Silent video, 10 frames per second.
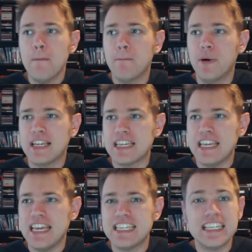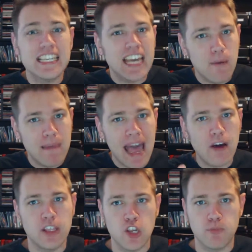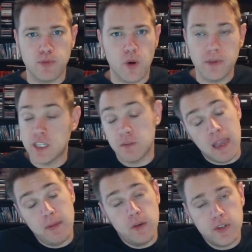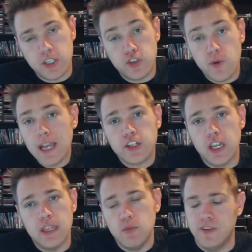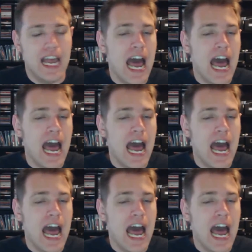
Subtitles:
but it didn't come out in their performances. Maybe it was the direction in the movie.